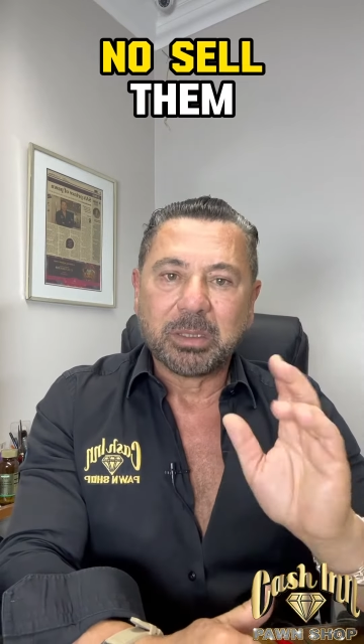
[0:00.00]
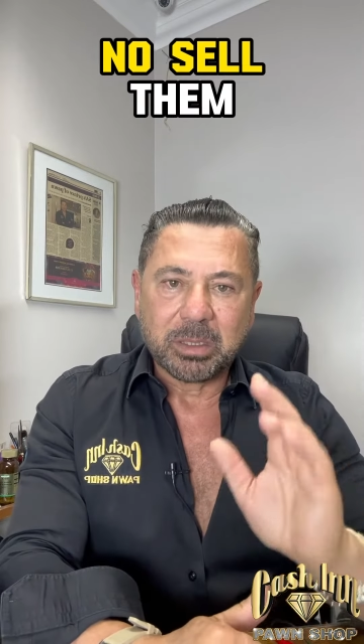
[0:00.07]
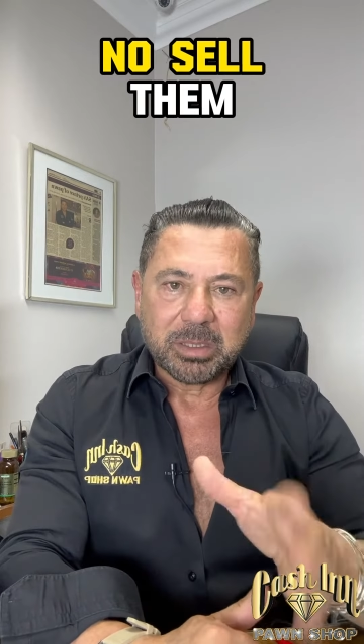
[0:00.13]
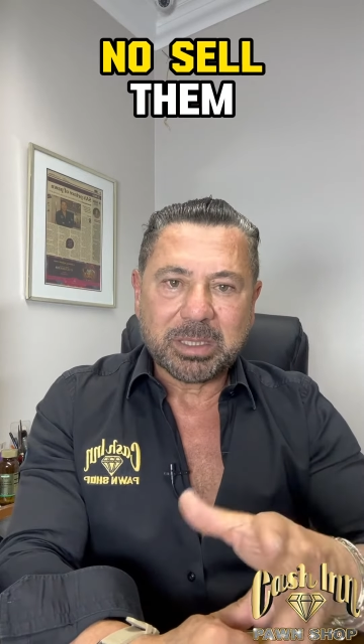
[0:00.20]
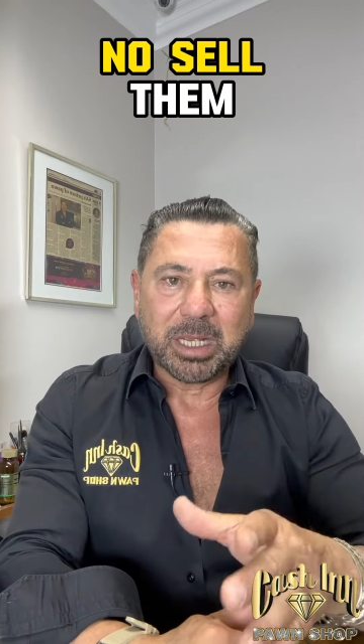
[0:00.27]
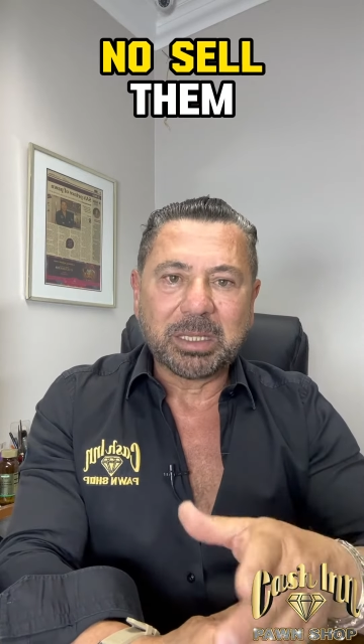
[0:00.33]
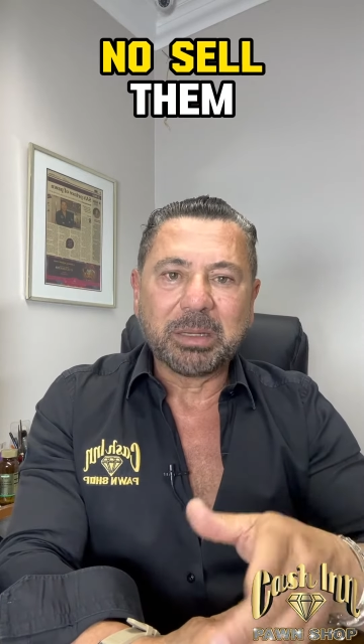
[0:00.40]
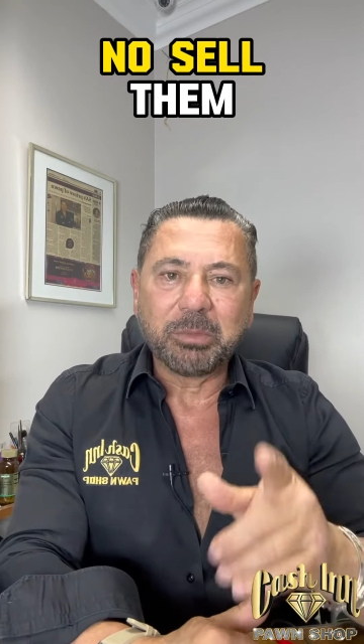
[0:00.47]

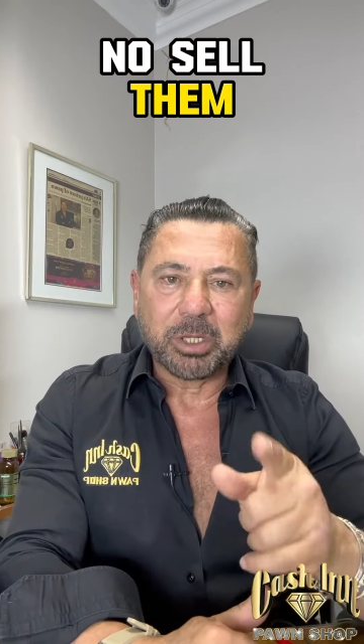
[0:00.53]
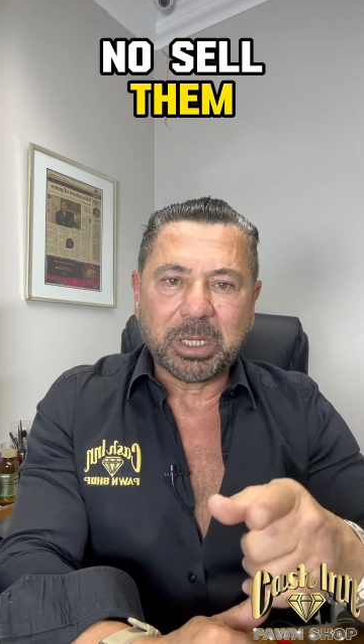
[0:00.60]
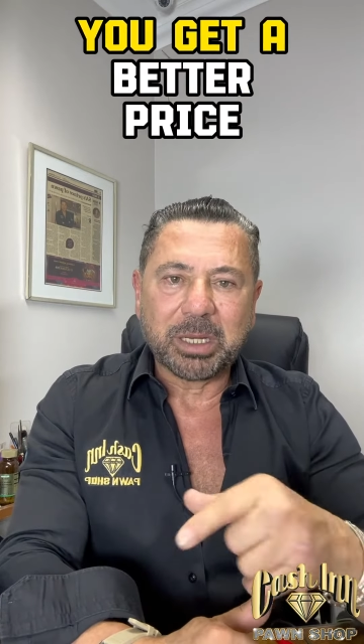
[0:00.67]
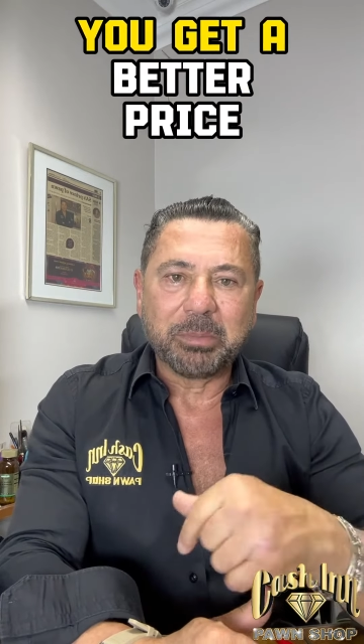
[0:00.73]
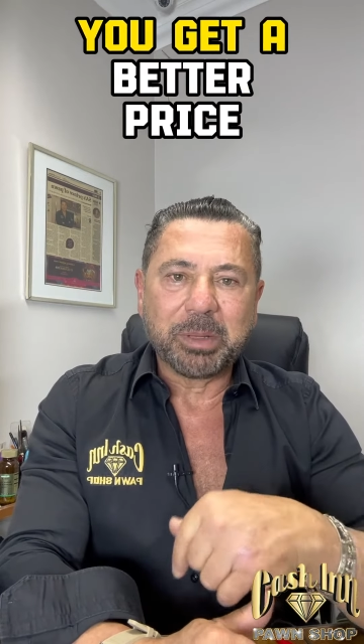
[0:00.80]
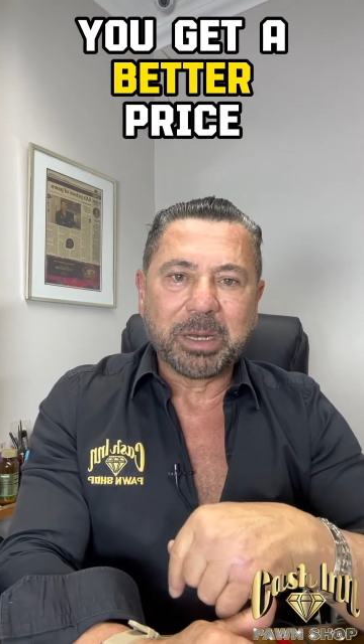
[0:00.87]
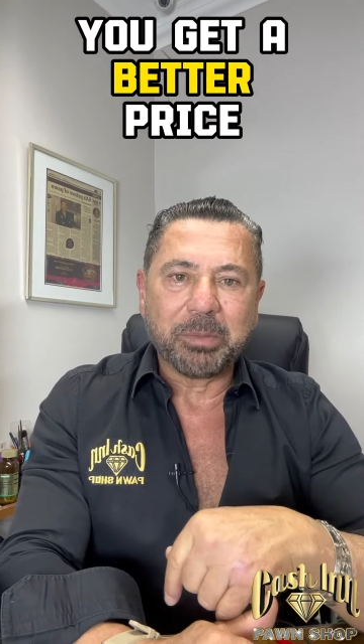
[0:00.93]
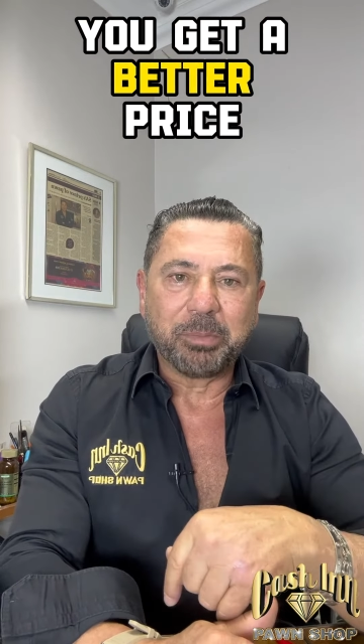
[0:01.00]
Sell them, you get a
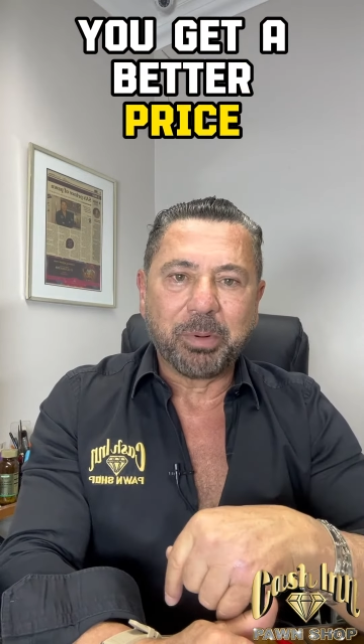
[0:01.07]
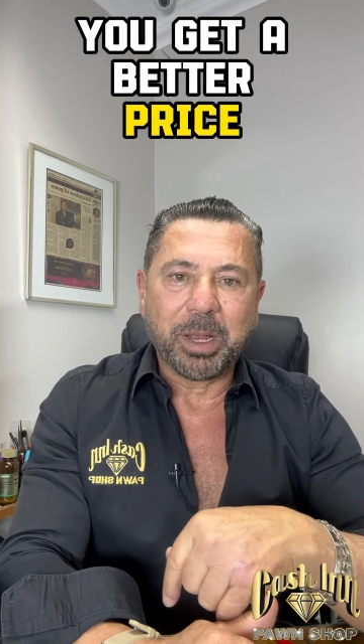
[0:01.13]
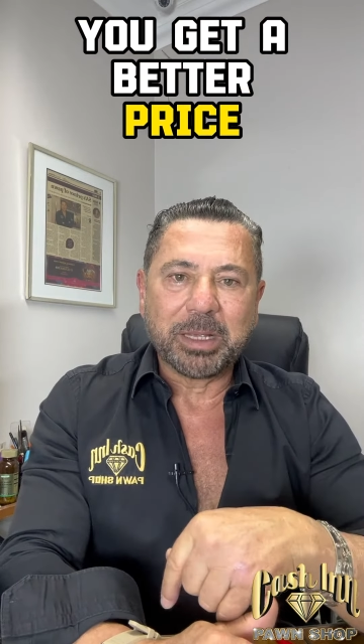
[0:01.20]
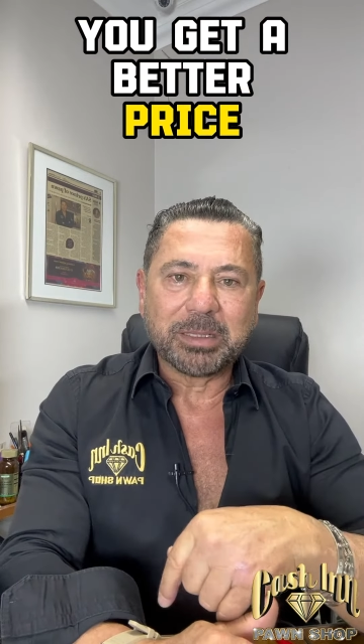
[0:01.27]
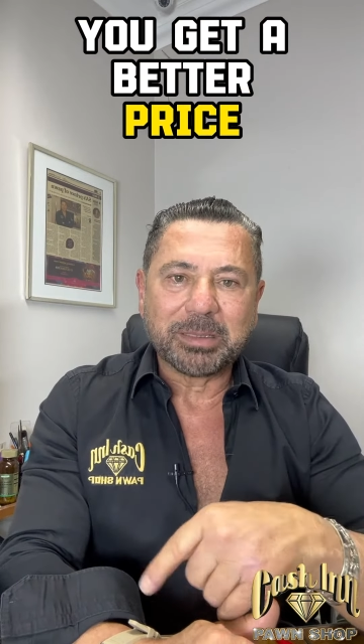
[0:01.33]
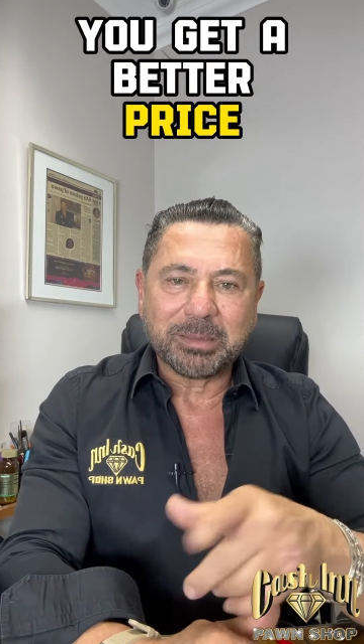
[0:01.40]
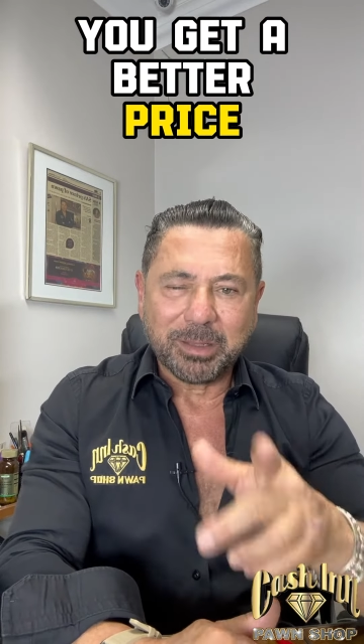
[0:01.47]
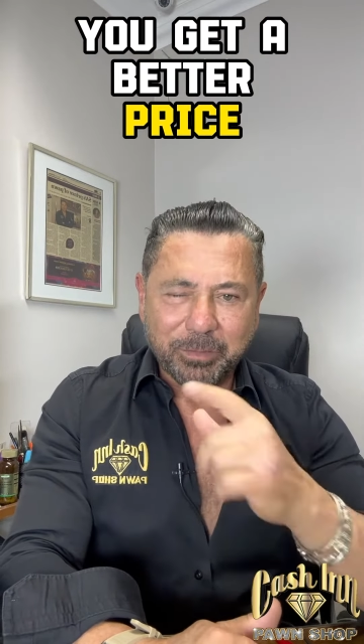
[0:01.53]
better
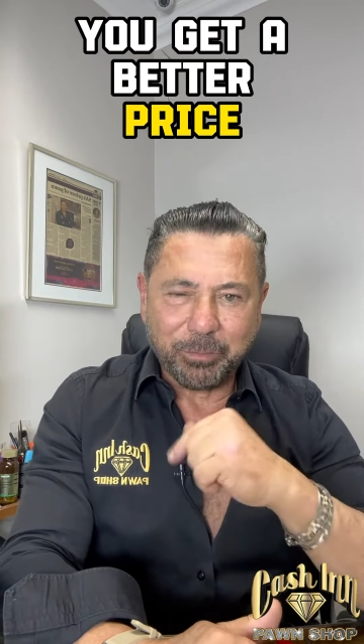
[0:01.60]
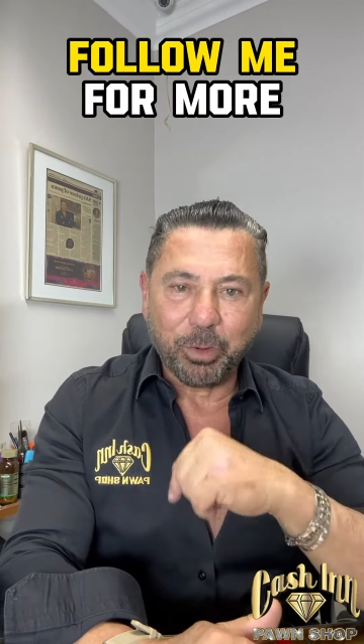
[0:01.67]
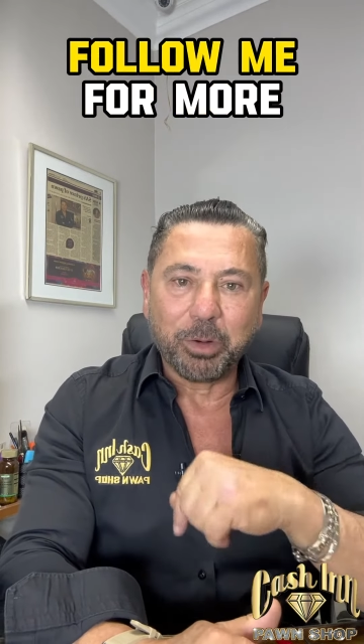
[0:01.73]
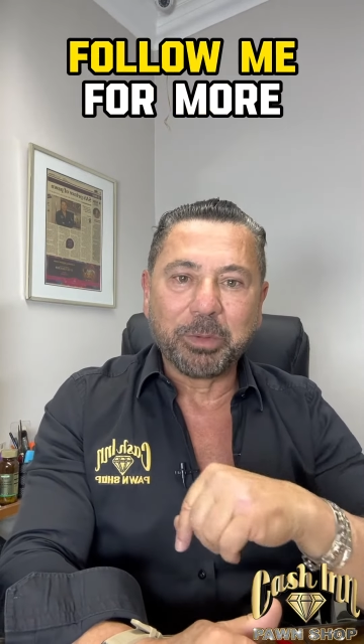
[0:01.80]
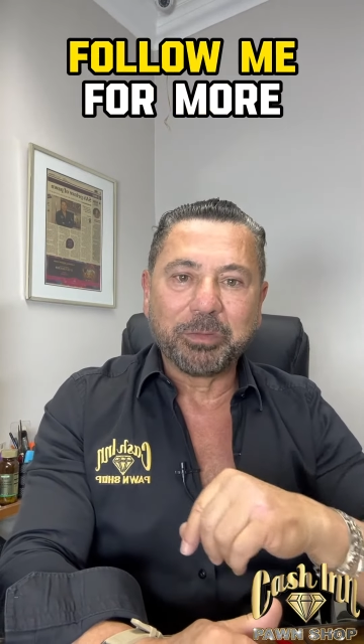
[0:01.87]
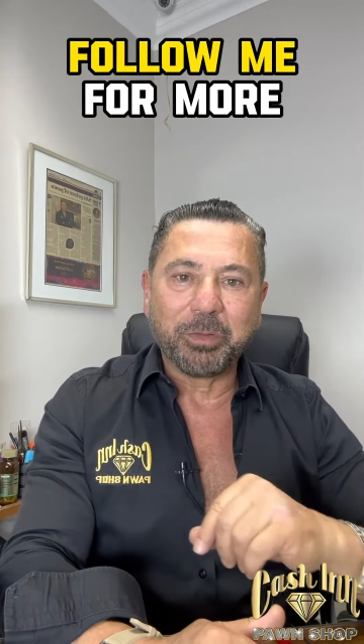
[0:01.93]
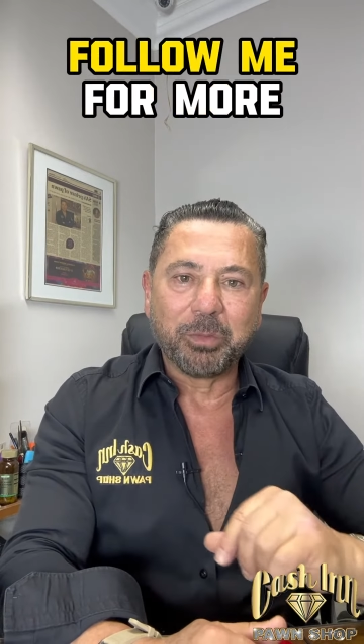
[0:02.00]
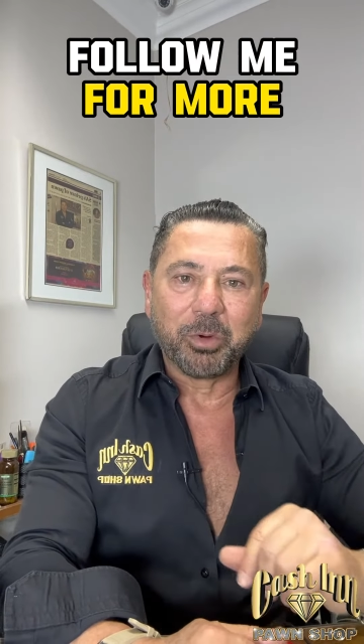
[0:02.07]
price. Follow
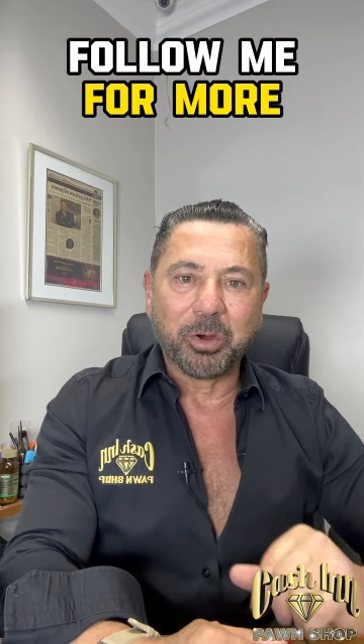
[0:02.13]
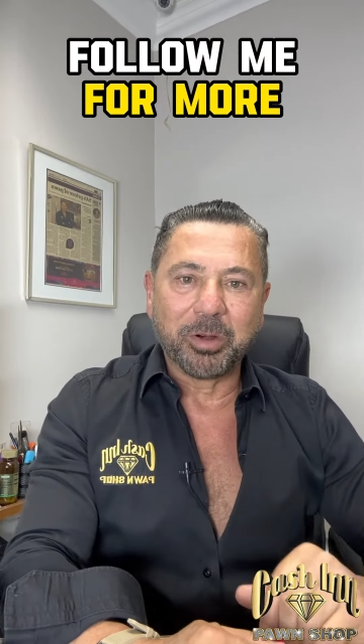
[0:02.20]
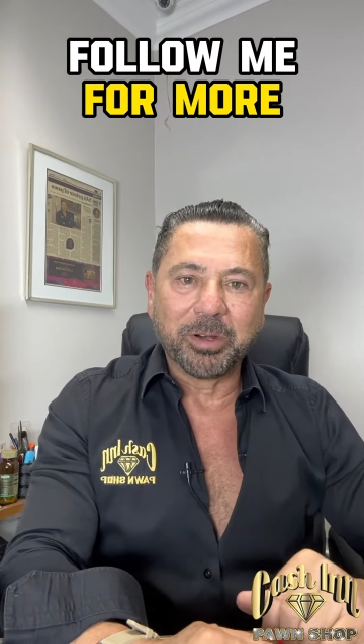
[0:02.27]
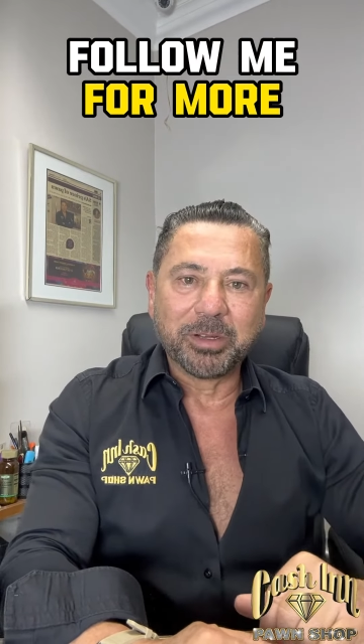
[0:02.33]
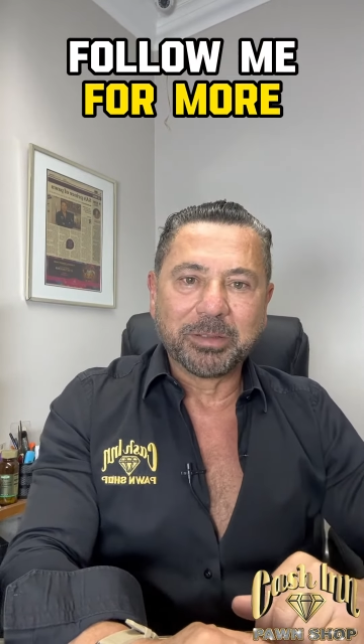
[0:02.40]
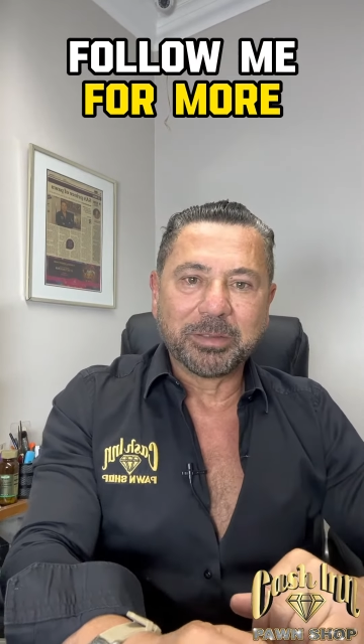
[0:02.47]
me for more.